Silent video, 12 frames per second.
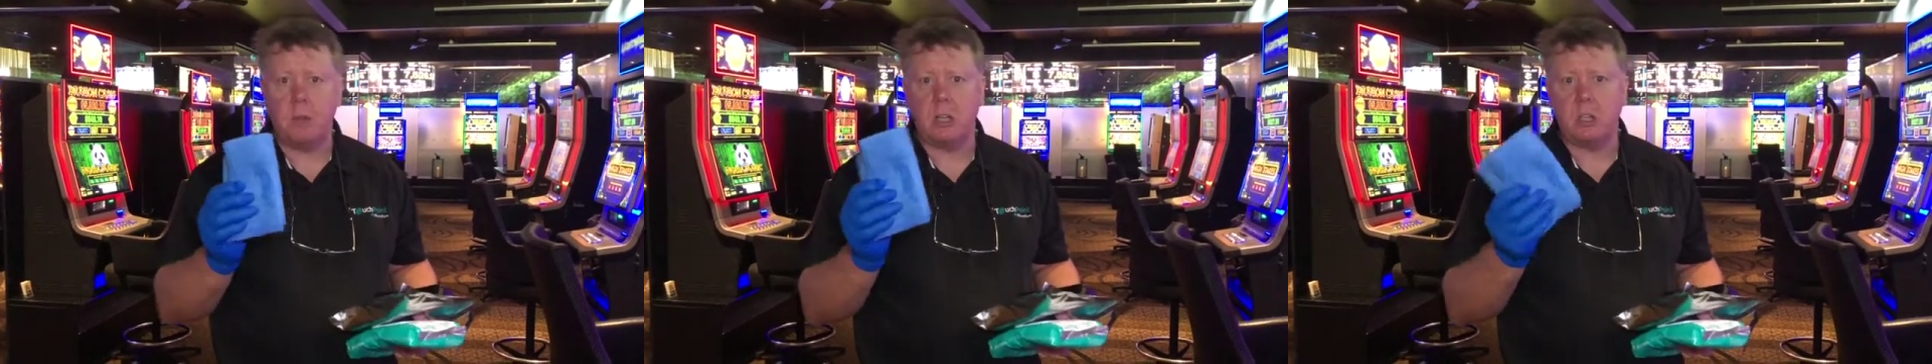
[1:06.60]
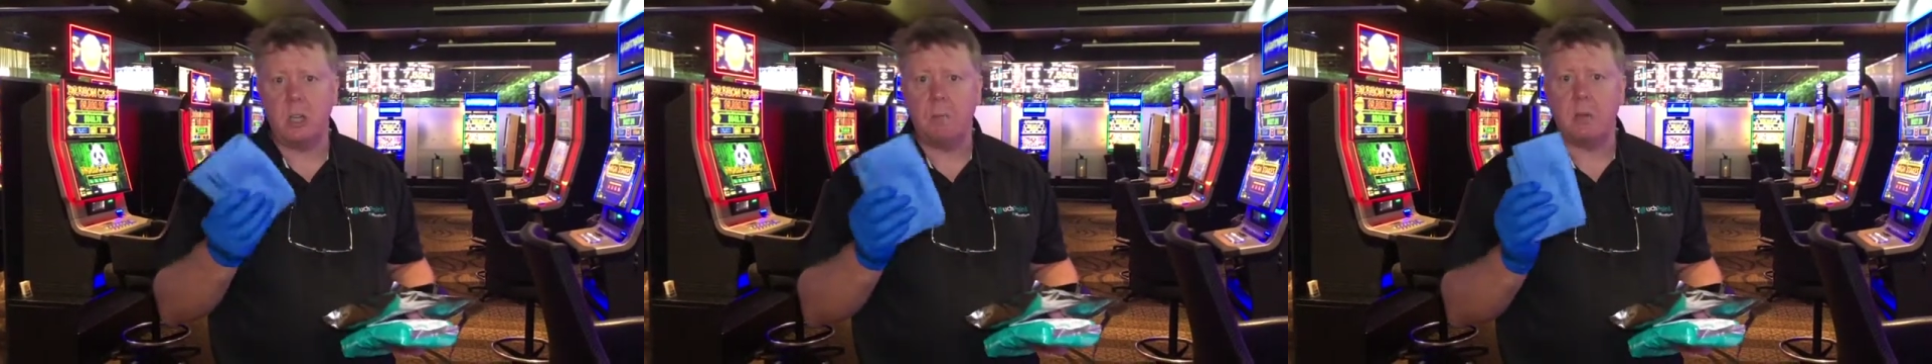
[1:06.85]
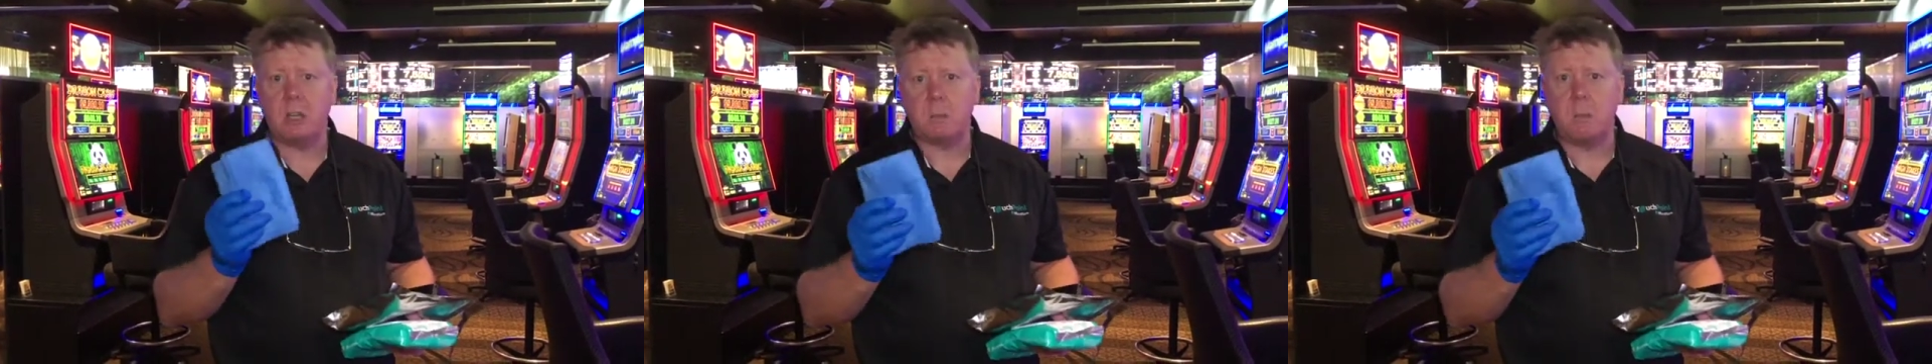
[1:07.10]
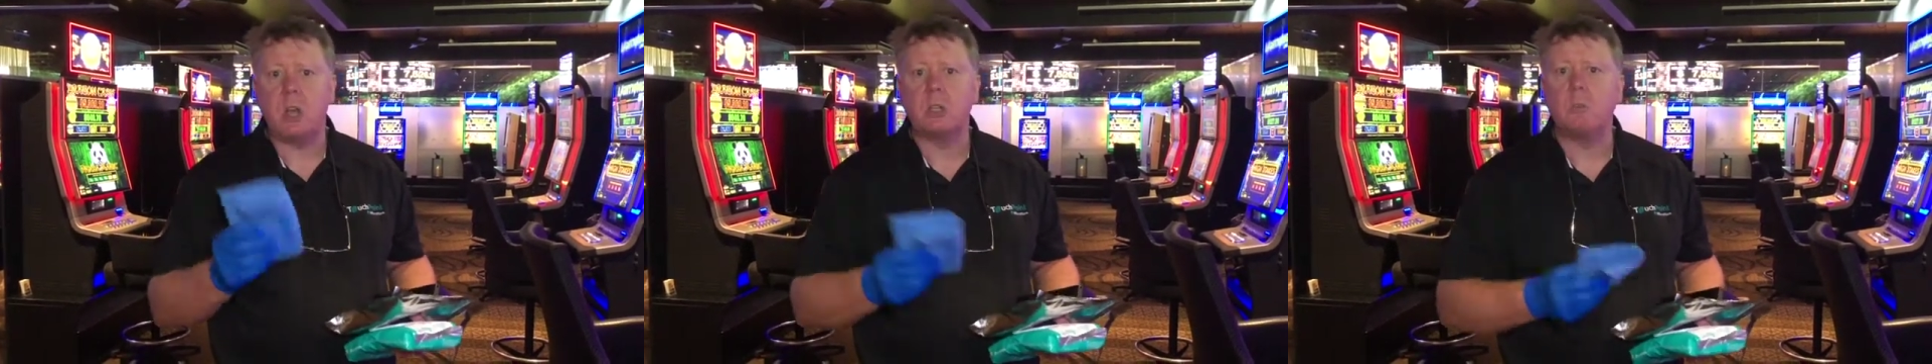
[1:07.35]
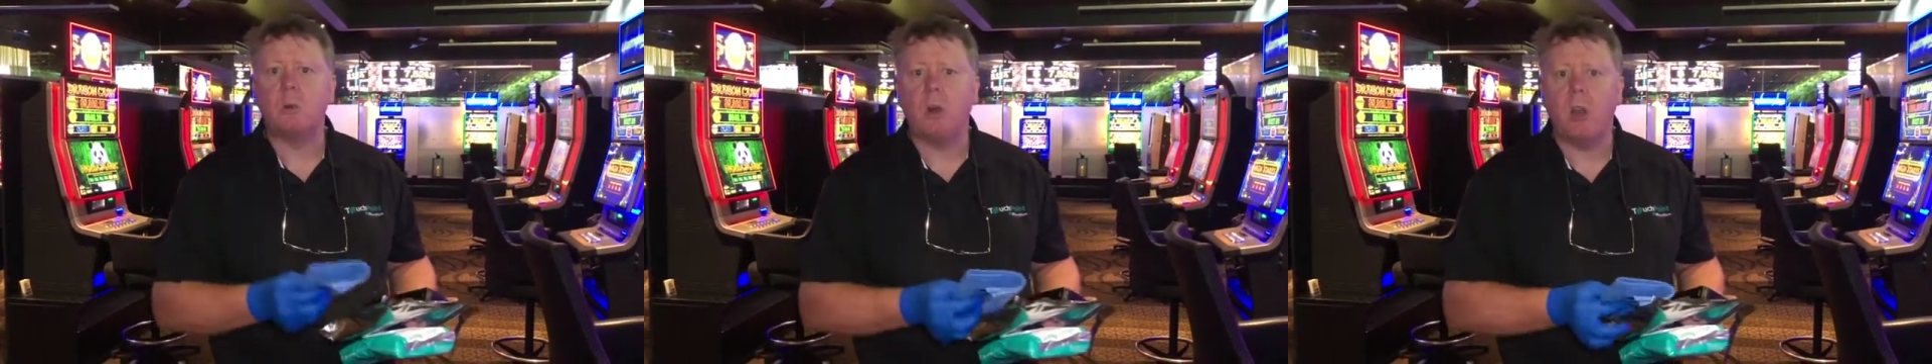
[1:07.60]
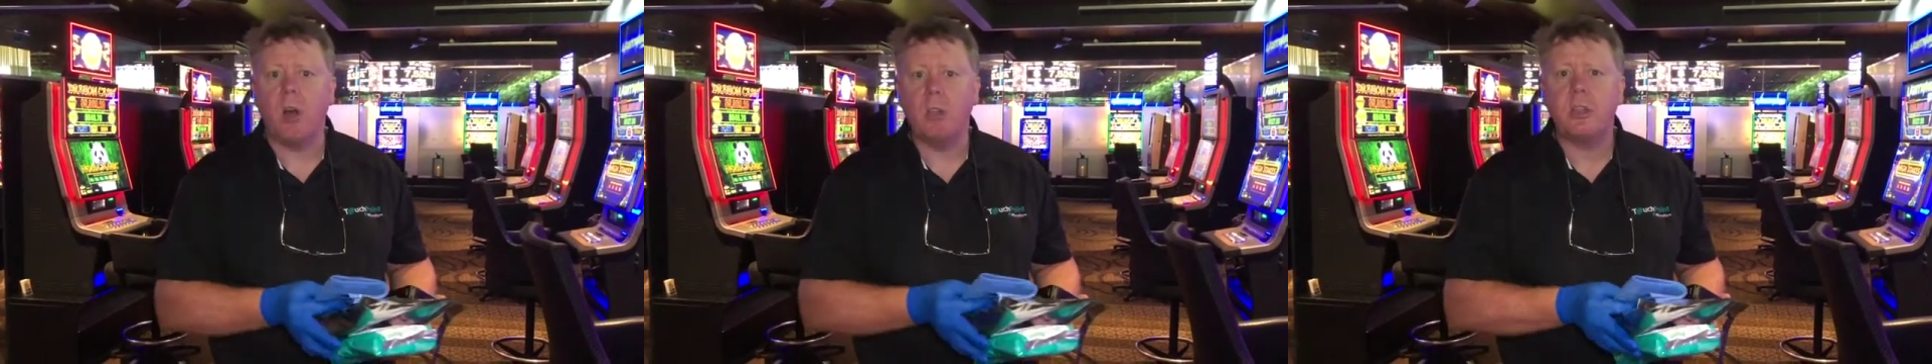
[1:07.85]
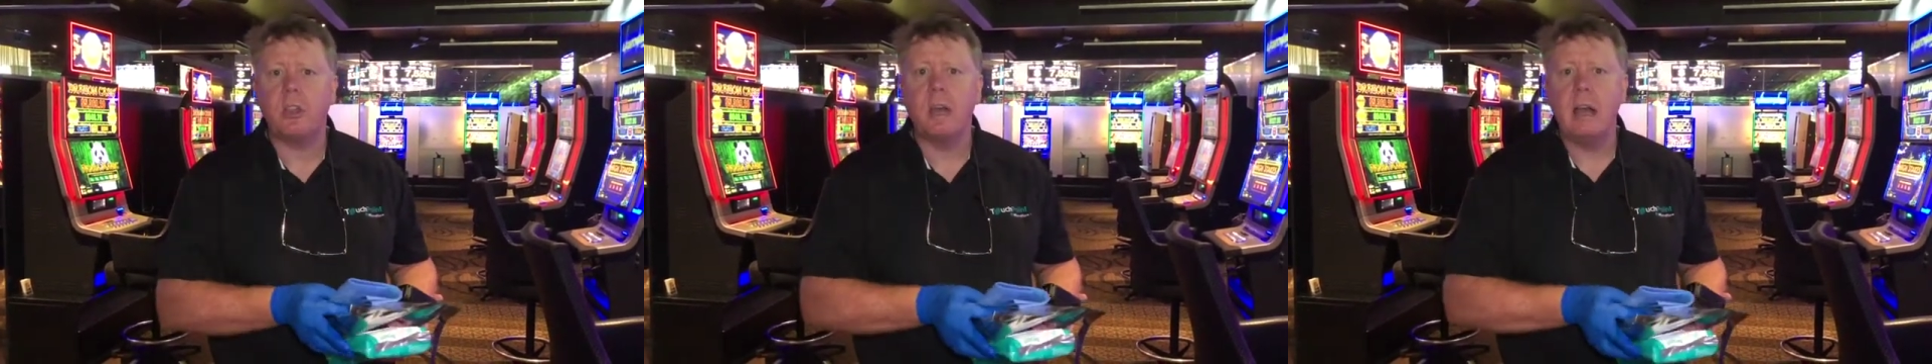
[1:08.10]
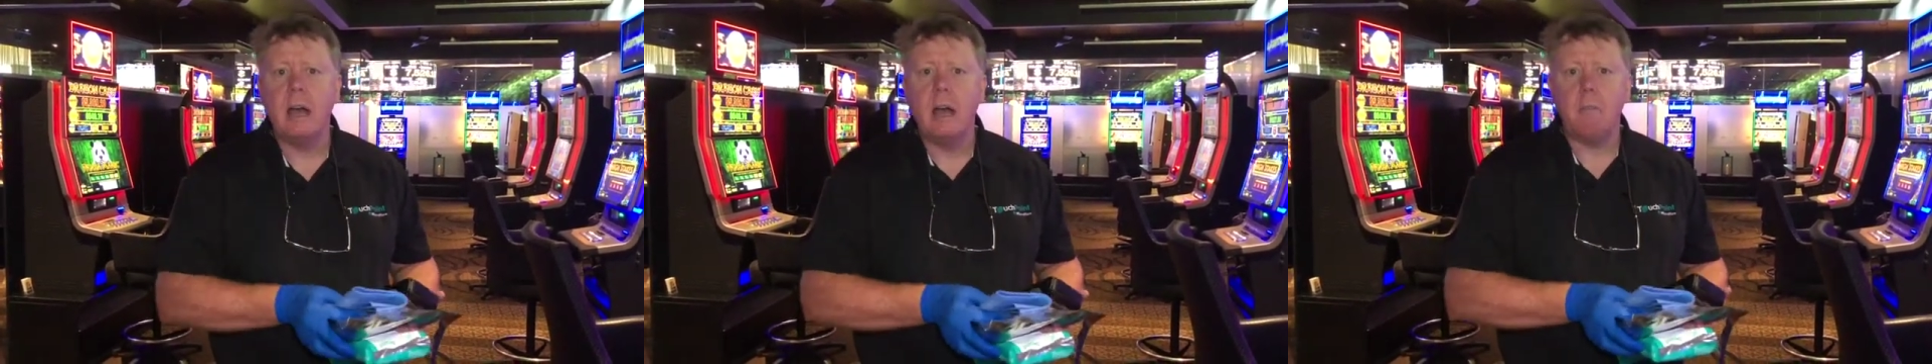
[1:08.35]
cheaper disposable cloth,
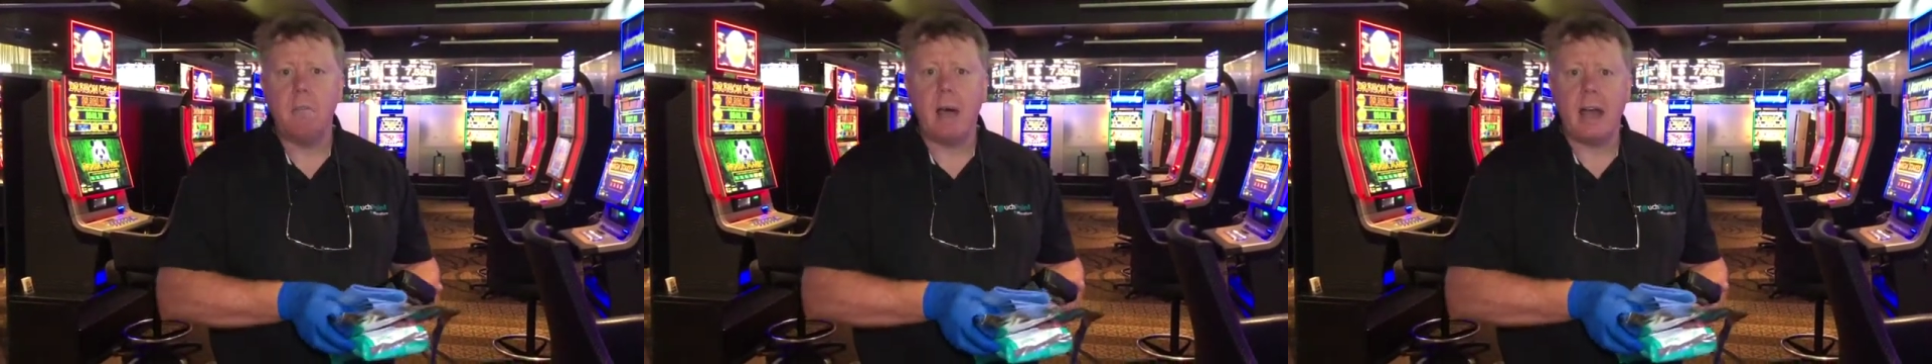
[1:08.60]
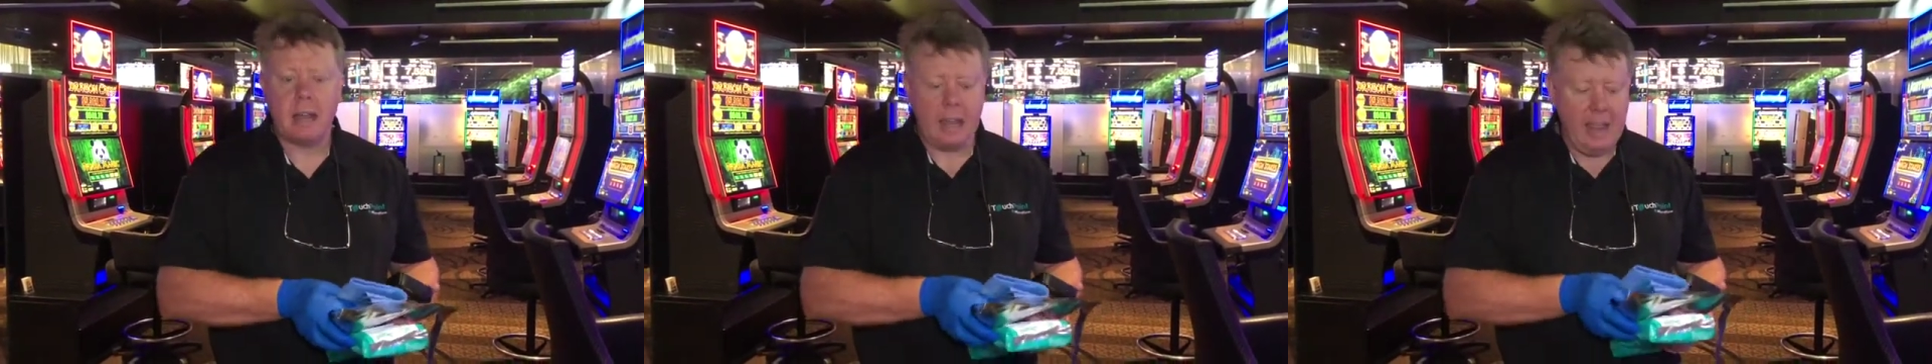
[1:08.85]
but